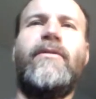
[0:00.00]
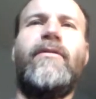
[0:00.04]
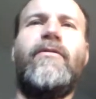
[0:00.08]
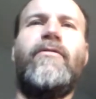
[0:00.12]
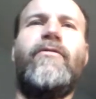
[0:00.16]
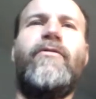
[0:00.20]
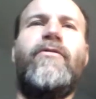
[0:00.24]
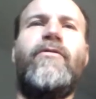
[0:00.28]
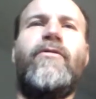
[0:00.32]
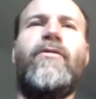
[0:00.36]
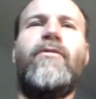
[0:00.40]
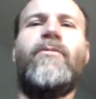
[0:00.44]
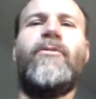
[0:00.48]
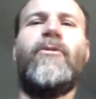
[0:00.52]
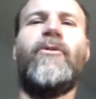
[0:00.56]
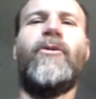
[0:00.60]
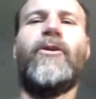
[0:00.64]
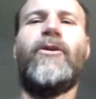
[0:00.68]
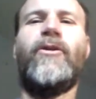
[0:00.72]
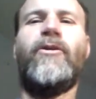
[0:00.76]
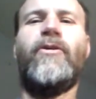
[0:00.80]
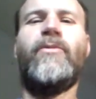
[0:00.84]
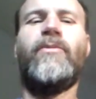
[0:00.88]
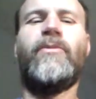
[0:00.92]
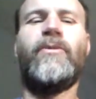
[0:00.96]
former
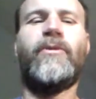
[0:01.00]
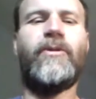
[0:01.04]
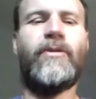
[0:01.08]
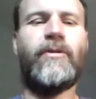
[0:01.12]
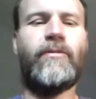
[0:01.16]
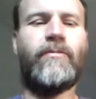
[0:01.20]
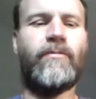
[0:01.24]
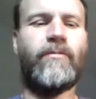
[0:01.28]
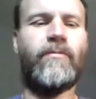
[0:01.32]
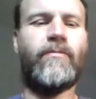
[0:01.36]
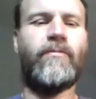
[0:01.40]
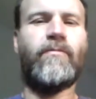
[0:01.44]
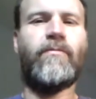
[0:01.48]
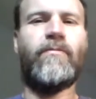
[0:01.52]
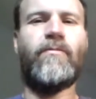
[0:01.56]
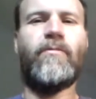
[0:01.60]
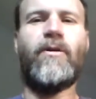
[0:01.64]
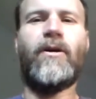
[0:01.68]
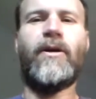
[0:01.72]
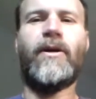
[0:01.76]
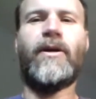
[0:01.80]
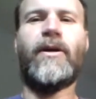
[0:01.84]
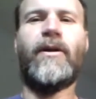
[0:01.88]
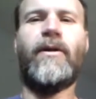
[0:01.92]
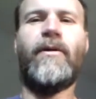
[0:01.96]
human
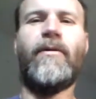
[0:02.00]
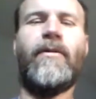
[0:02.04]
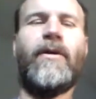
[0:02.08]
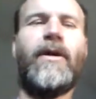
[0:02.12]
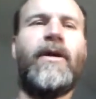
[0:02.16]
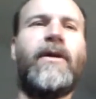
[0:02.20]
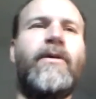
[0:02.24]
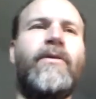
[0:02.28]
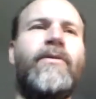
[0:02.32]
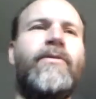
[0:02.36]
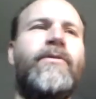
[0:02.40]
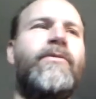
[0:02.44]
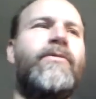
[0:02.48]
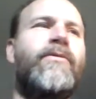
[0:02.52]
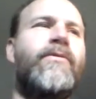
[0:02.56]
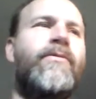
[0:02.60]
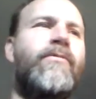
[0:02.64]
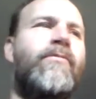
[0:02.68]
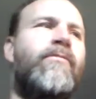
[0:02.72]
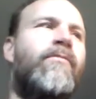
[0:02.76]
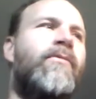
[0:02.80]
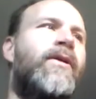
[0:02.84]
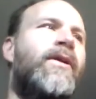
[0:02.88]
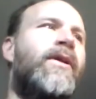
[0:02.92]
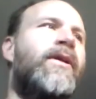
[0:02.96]
walking
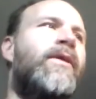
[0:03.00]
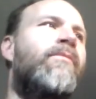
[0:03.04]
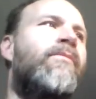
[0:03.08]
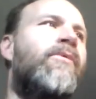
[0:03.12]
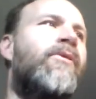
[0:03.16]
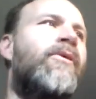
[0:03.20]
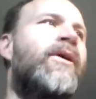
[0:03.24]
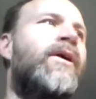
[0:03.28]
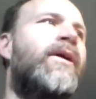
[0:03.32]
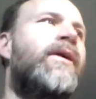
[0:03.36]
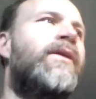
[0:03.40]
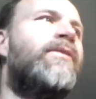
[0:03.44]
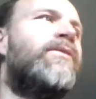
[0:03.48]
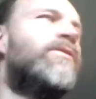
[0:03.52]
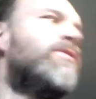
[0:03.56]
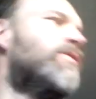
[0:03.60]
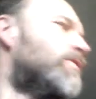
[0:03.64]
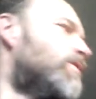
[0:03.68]
around wanting brains.